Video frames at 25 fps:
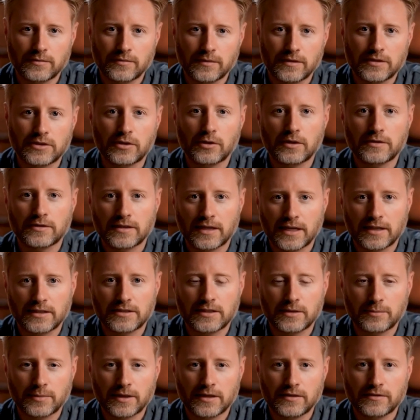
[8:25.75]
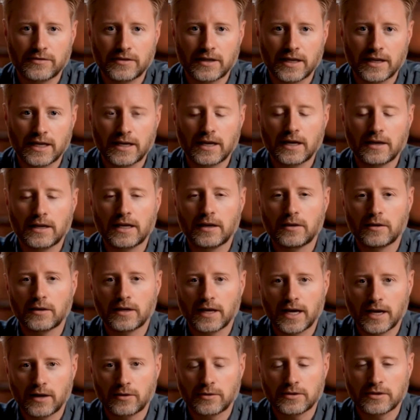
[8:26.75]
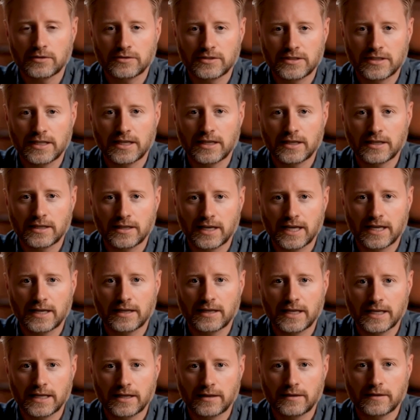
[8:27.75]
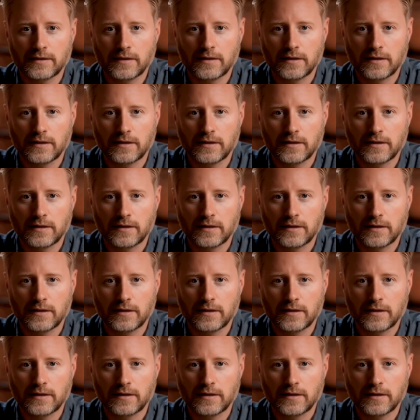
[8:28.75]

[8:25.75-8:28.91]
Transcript: So if things have been feeling a little out of sync lately,